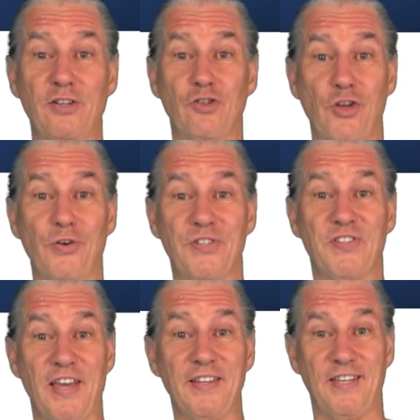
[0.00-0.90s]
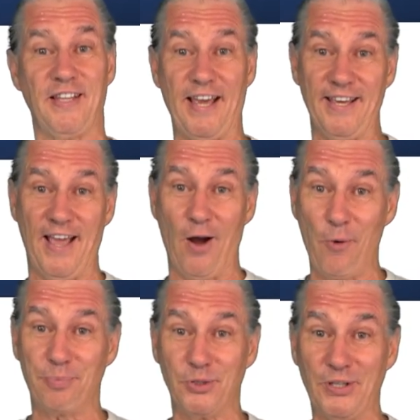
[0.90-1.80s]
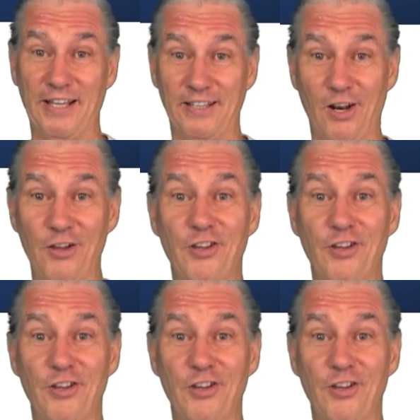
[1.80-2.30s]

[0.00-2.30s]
those things, and I hope to get a lot of